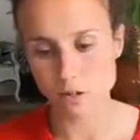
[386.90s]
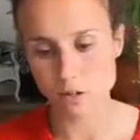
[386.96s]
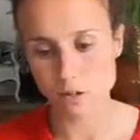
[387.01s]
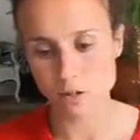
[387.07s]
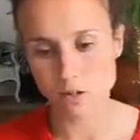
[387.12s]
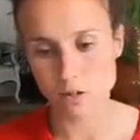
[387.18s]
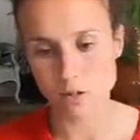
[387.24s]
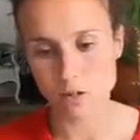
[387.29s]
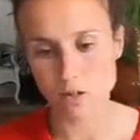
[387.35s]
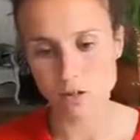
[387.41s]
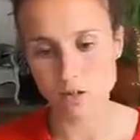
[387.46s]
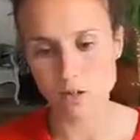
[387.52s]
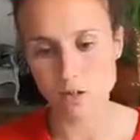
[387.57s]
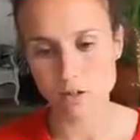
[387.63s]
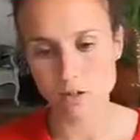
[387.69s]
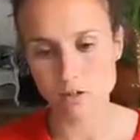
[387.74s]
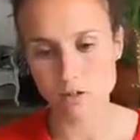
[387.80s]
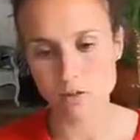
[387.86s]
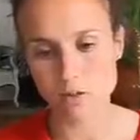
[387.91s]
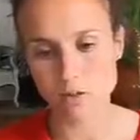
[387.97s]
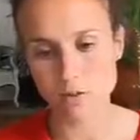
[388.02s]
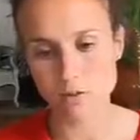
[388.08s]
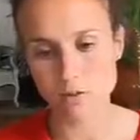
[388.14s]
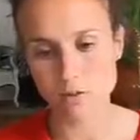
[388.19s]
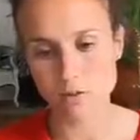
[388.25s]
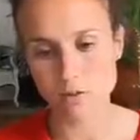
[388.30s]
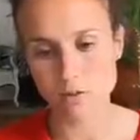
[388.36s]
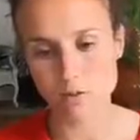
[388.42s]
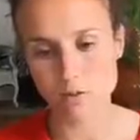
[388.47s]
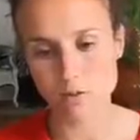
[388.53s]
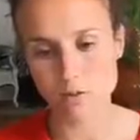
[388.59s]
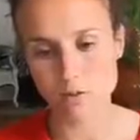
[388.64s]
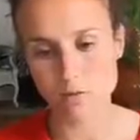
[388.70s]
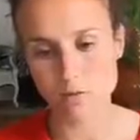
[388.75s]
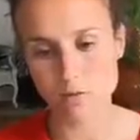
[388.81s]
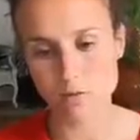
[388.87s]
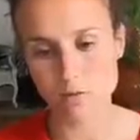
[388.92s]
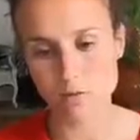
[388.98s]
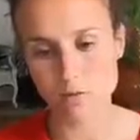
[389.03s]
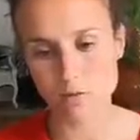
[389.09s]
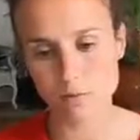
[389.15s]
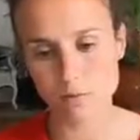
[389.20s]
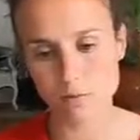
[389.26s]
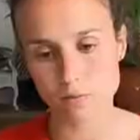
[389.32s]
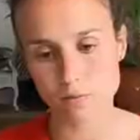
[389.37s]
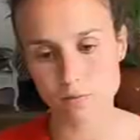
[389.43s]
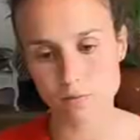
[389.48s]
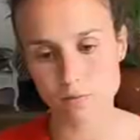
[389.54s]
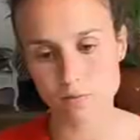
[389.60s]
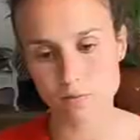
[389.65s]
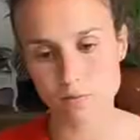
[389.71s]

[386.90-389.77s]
Nothing is said.